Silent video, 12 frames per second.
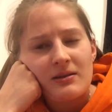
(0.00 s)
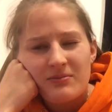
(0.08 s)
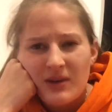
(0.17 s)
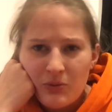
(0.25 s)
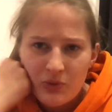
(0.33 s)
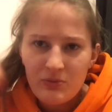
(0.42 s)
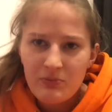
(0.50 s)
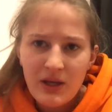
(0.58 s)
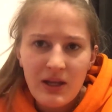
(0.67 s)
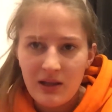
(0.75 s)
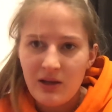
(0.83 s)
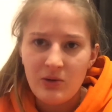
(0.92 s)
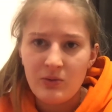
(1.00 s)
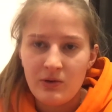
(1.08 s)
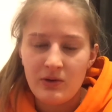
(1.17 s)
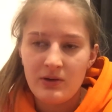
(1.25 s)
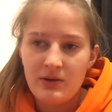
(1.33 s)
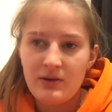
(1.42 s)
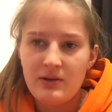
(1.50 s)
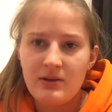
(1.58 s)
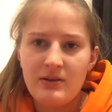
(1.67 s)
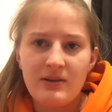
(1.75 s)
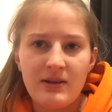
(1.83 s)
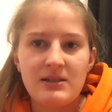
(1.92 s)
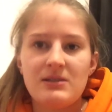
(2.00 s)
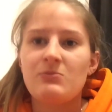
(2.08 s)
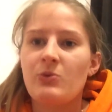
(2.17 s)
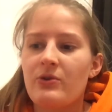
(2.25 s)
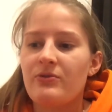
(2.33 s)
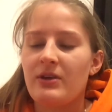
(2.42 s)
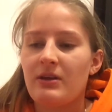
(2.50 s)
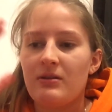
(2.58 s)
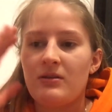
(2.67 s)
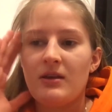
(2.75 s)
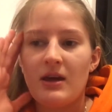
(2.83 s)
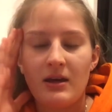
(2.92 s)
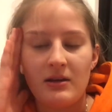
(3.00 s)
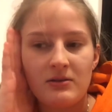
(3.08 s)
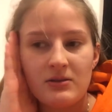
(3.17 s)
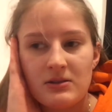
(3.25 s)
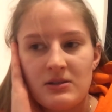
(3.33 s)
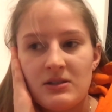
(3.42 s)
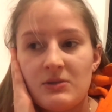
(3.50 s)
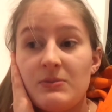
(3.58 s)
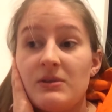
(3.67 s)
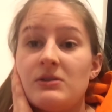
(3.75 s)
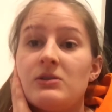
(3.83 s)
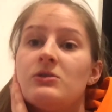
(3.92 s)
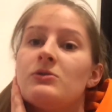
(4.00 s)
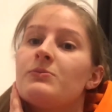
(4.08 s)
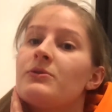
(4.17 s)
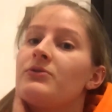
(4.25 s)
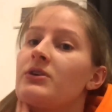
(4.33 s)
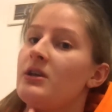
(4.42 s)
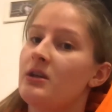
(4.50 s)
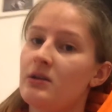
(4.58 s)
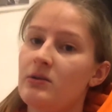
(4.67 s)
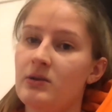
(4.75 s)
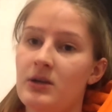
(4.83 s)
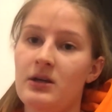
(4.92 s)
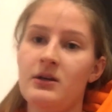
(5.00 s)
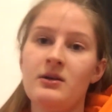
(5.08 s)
wouldn't be alone. That's more of like the thing, because it's been super fucking lonely